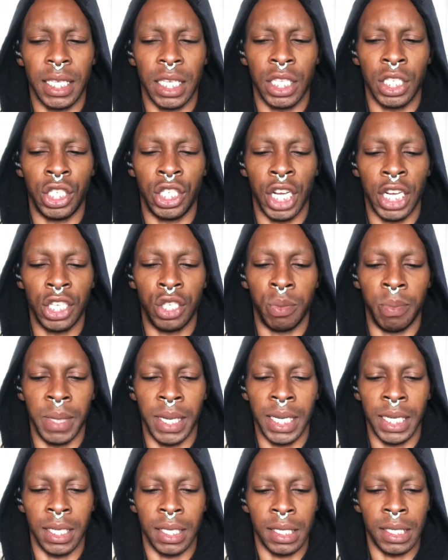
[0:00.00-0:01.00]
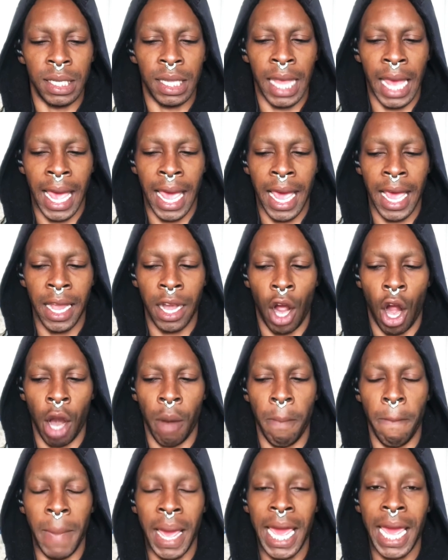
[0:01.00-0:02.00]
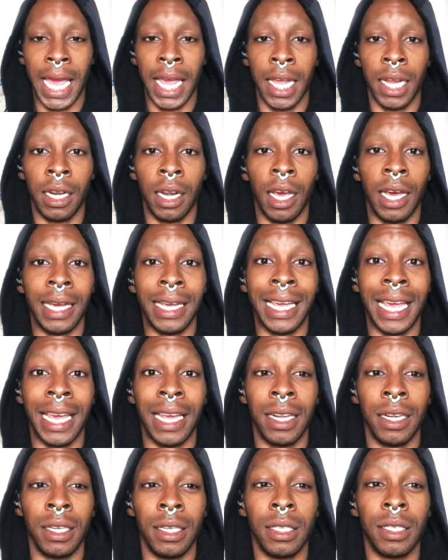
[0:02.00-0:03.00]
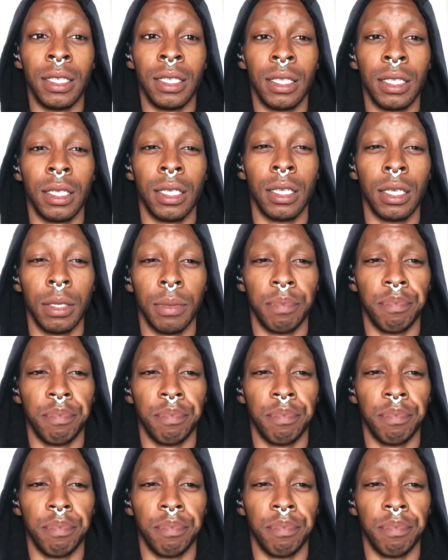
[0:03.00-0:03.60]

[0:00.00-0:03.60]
judgments that are made against